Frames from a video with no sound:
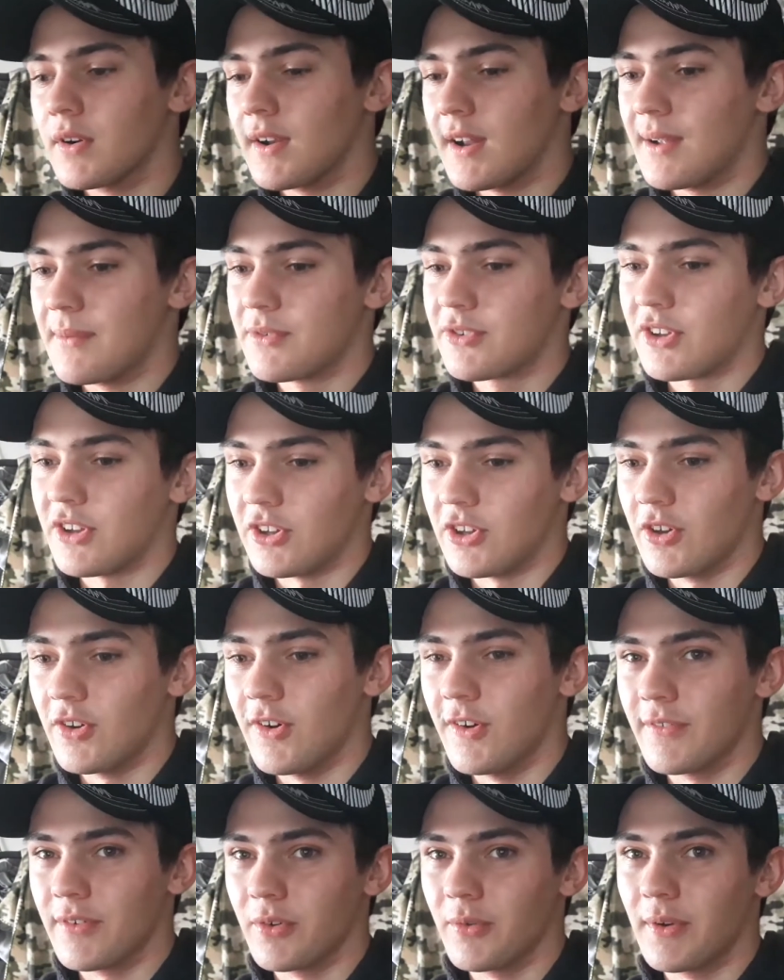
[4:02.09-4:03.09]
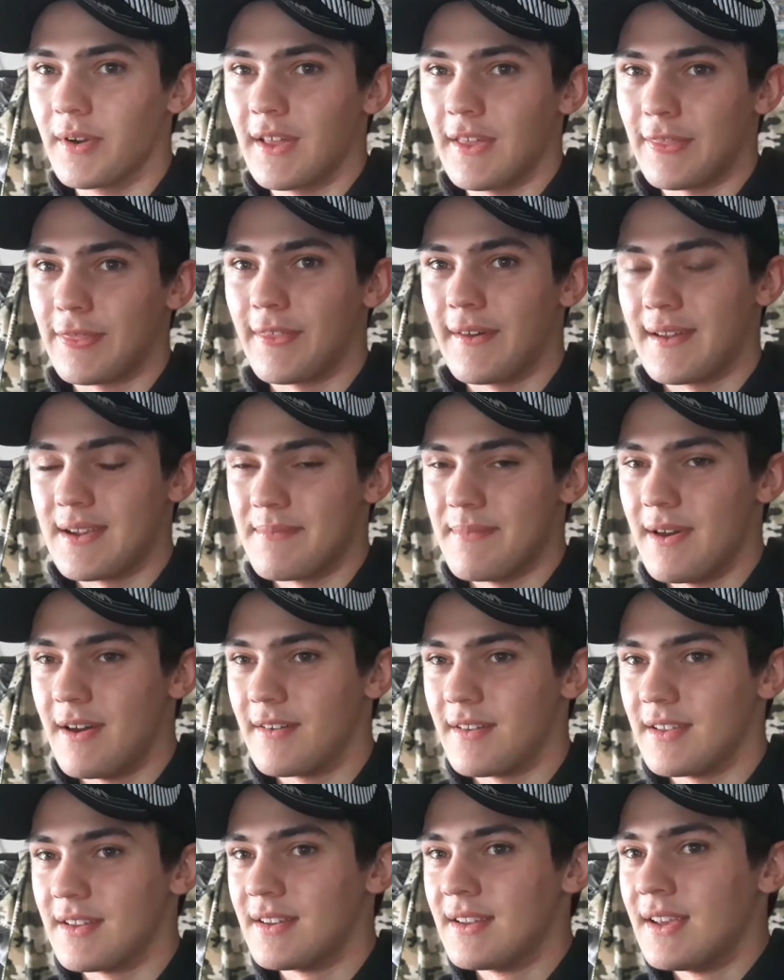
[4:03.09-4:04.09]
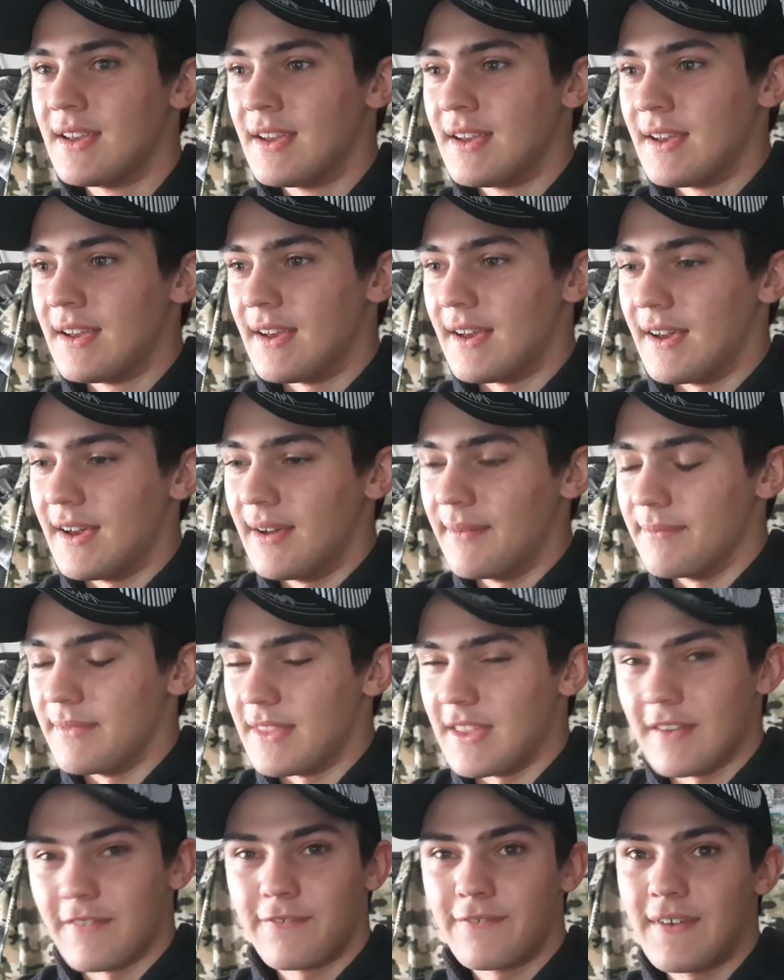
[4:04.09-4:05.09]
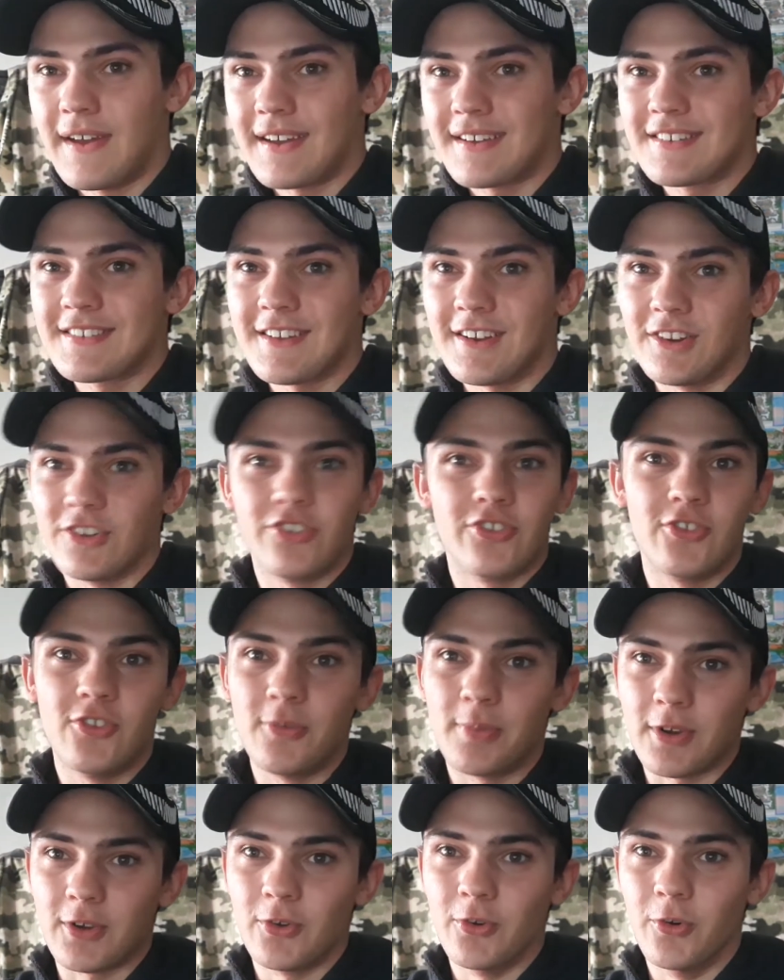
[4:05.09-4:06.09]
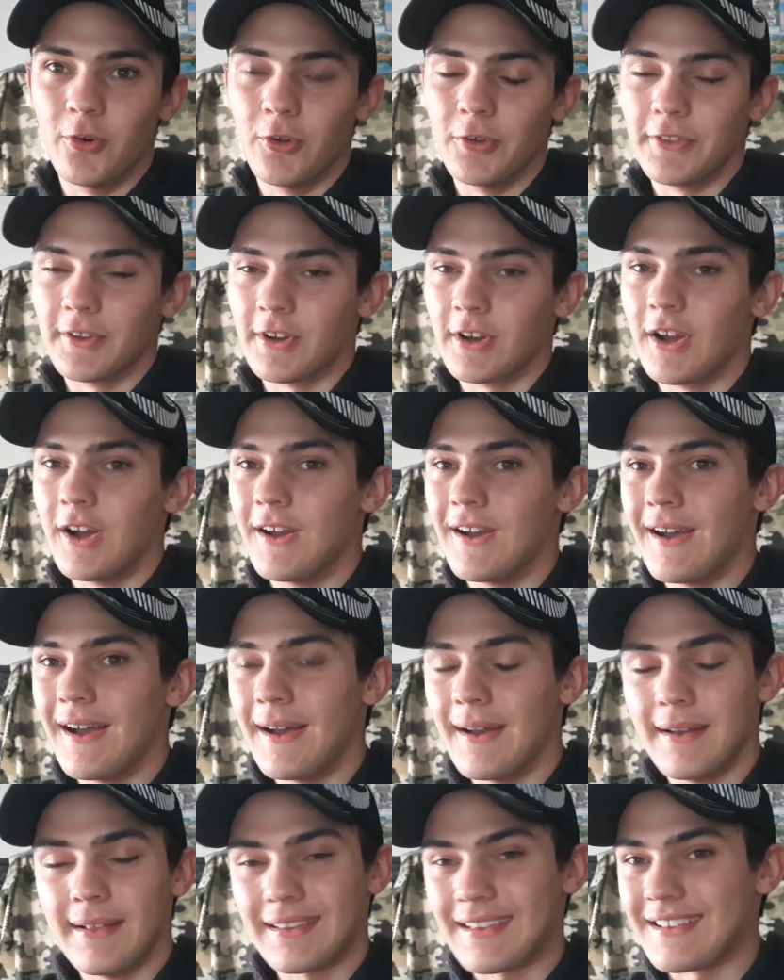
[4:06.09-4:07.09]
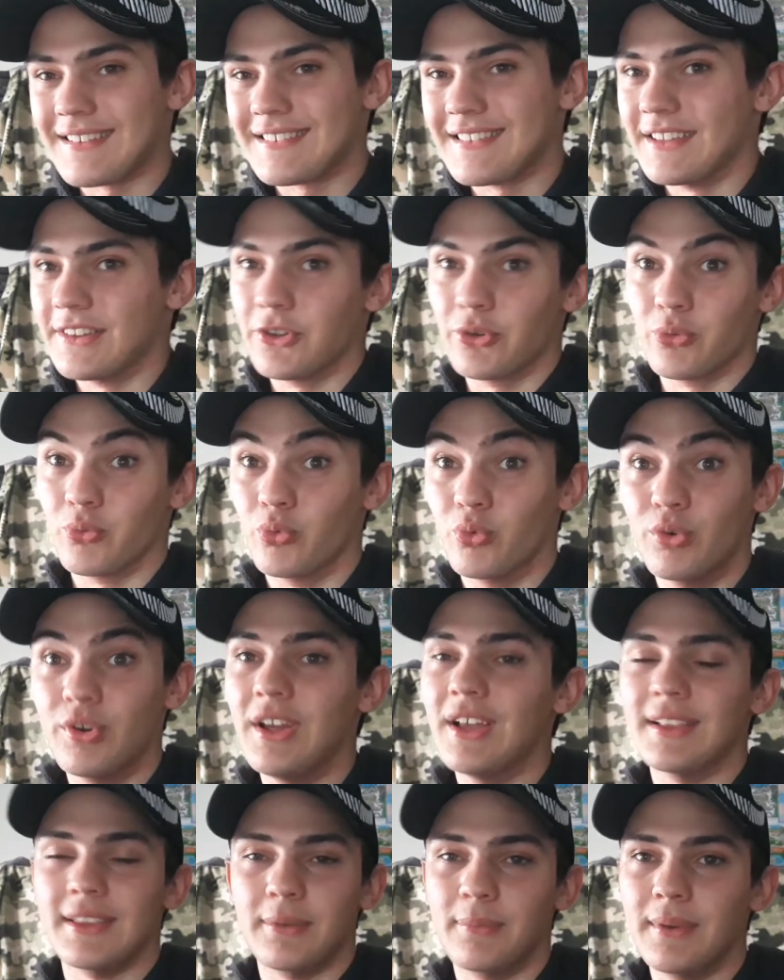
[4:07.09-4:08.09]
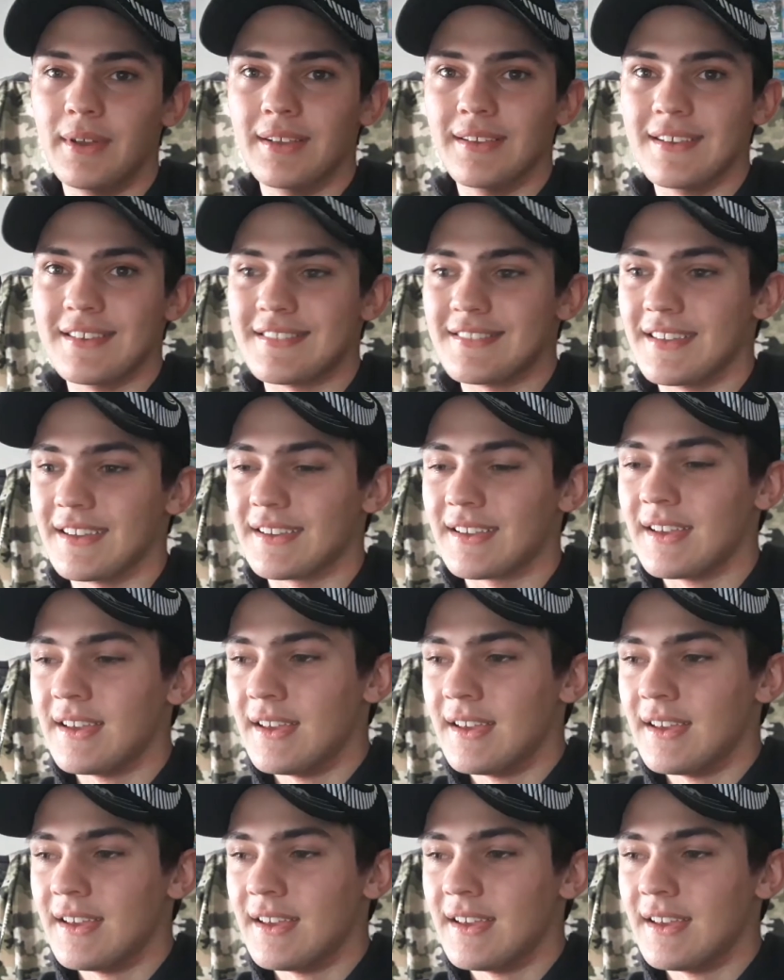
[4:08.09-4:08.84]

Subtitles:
Now I'm just going to go over what I thought about it. The effects are super cool. They're, like I said, they're really realistic.